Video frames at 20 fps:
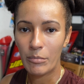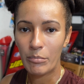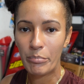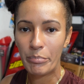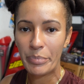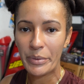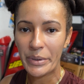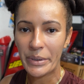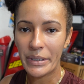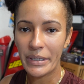
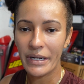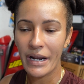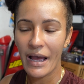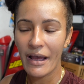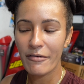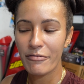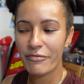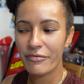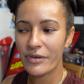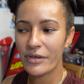but I
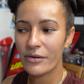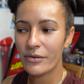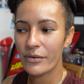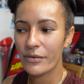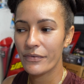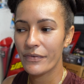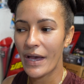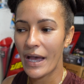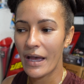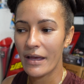feel
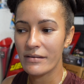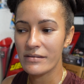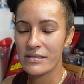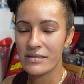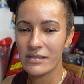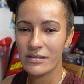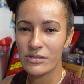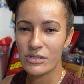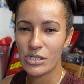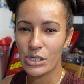that
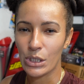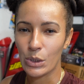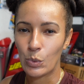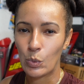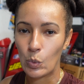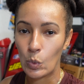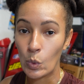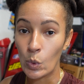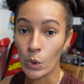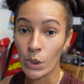since they're
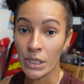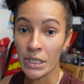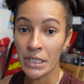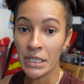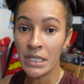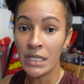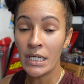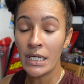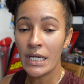worn,